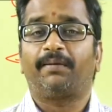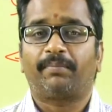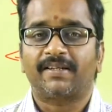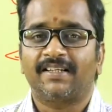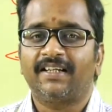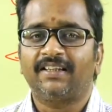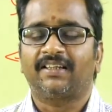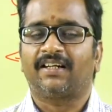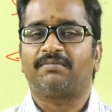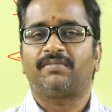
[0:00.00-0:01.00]
representing the
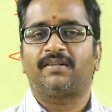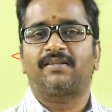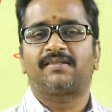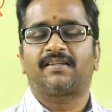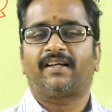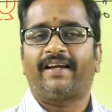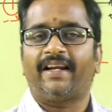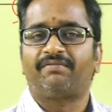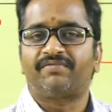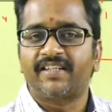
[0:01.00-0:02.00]
numbers,
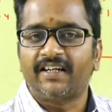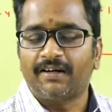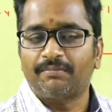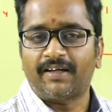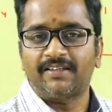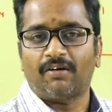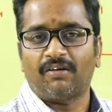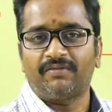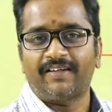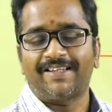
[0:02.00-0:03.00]
left side number is
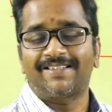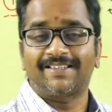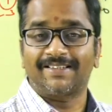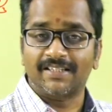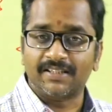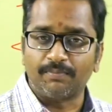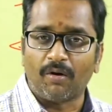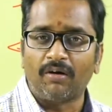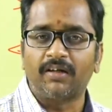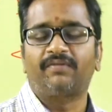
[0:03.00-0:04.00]
always
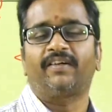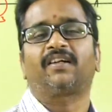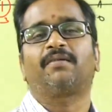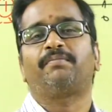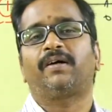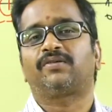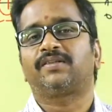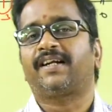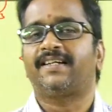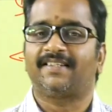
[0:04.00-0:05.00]
smaller when compared to the
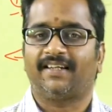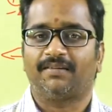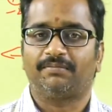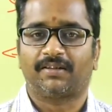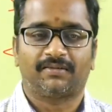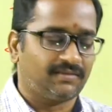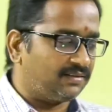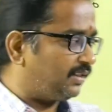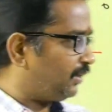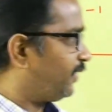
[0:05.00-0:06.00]
right side number.
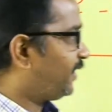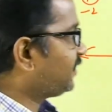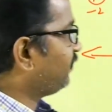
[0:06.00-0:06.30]
Now let us